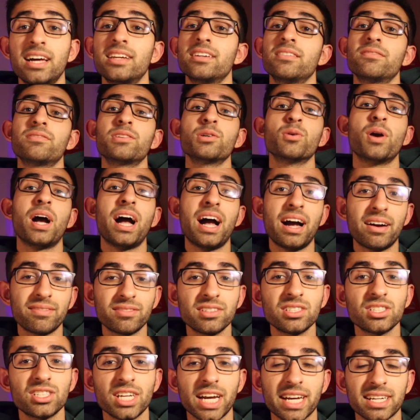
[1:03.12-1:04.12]
And if you
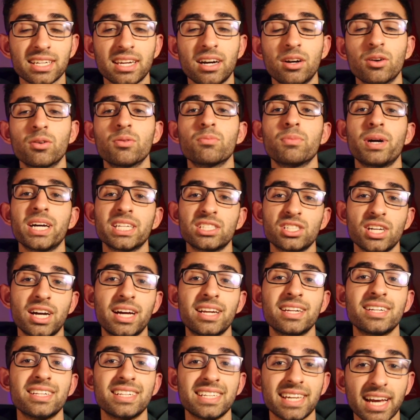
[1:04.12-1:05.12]
haven't checked out my
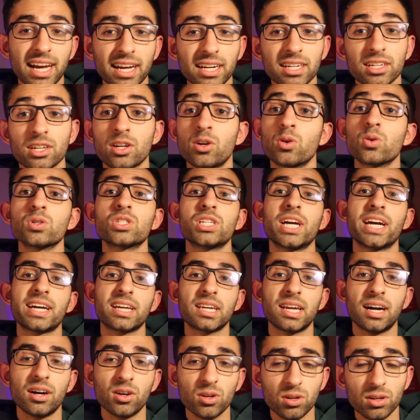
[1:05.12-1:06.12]
channel yet, go check
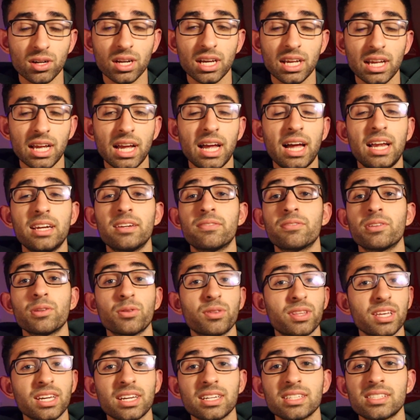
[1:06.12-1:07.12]
it out. And if you
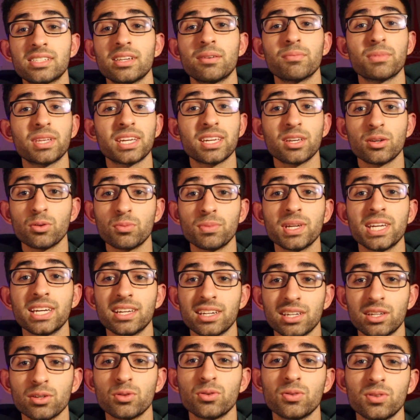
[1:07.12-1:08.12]
think it's something you'd be
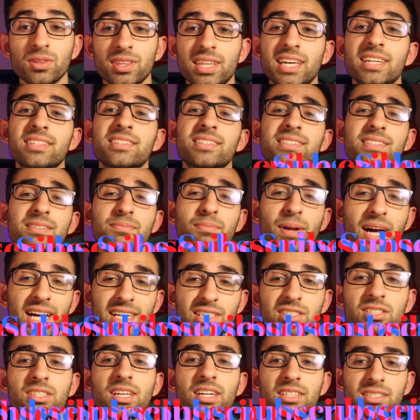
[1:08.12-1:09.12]
into, then
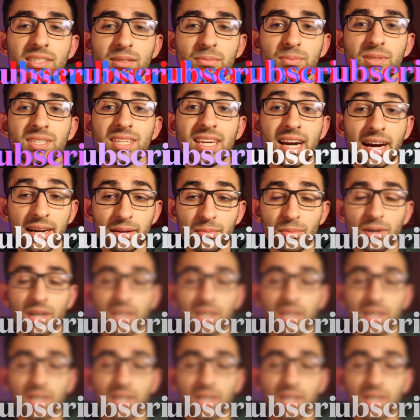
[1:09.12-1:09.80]
smash that subscribe